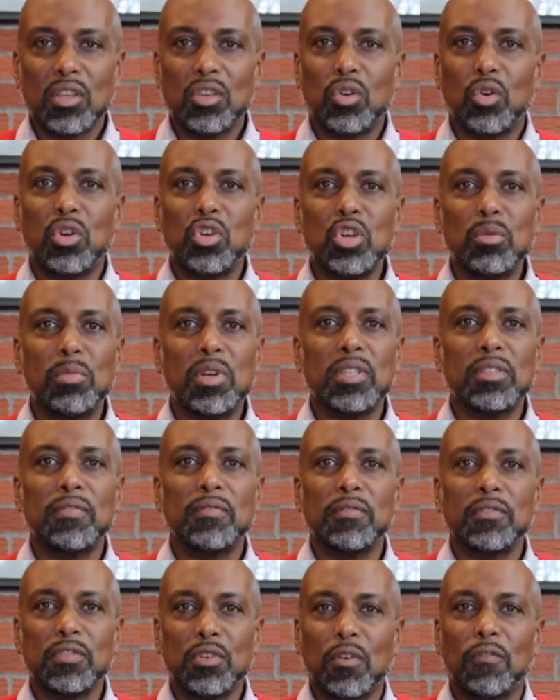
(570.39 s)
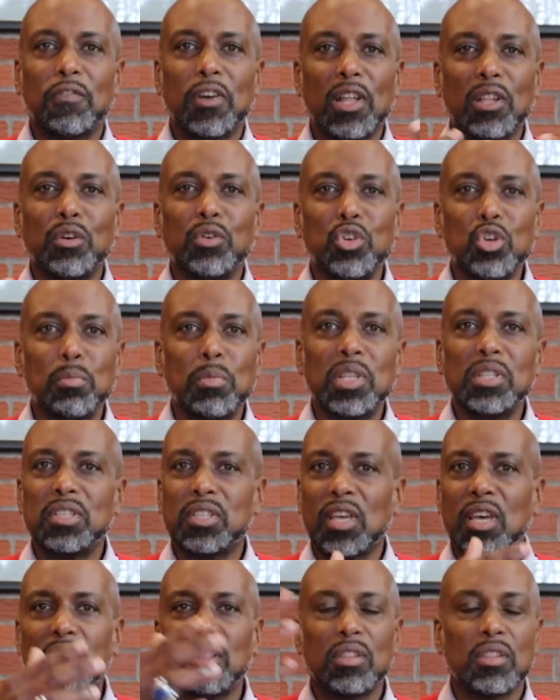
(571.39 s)
your fellow
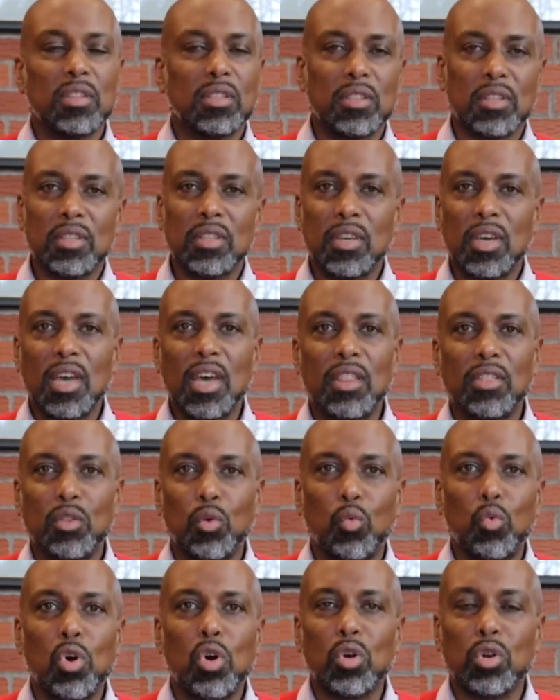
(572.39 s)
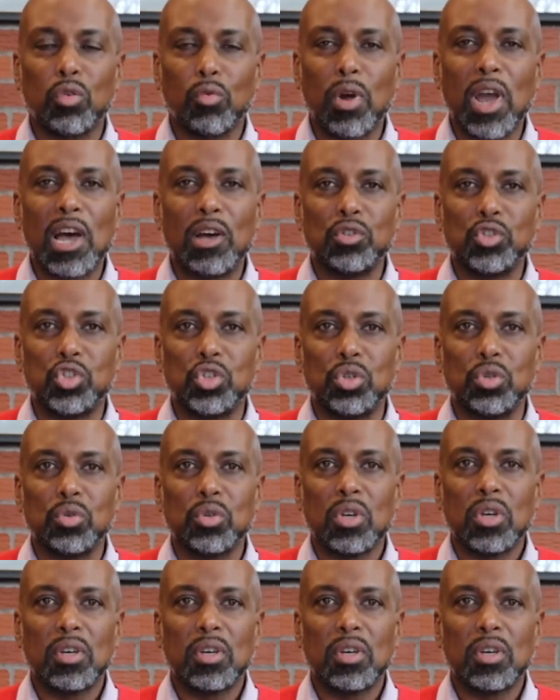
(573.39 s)
humans and the world around you.